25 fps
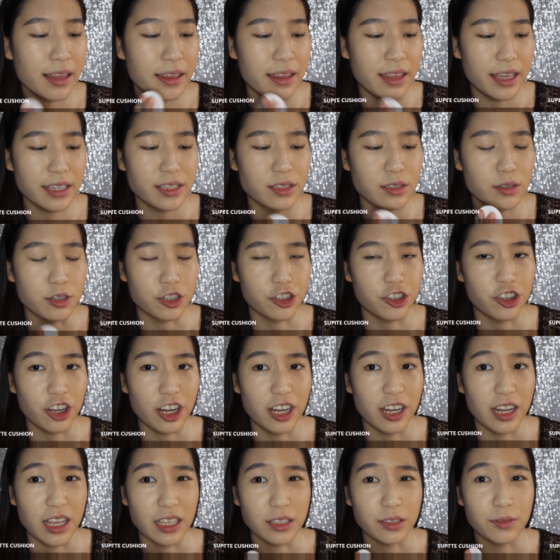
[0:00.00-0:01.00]
this
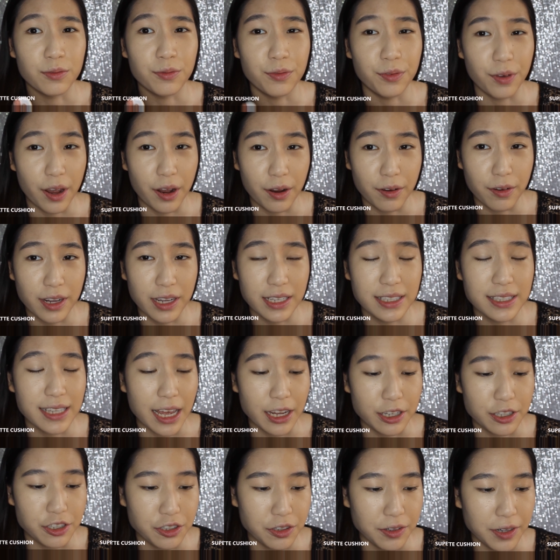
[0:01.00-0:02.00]
cushion is very
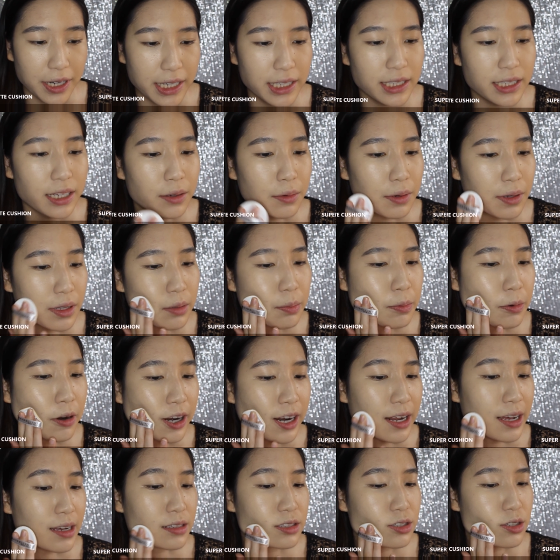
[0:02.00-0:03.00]
saturated with
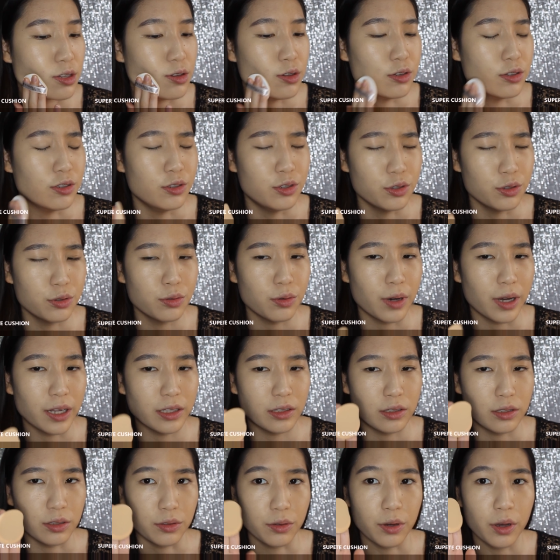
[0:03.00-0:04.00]
product, so you do
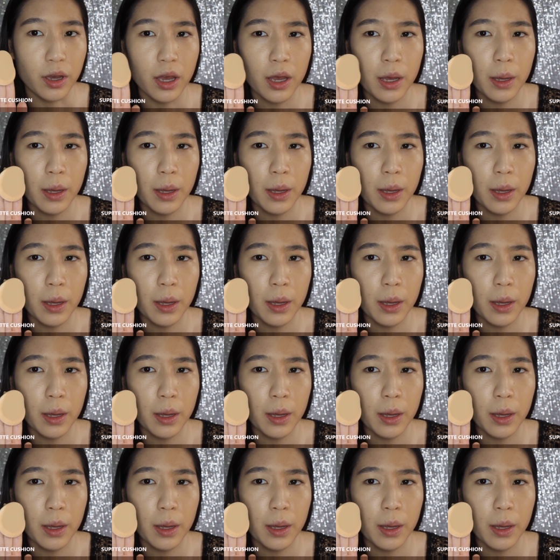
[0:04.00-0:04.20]
want to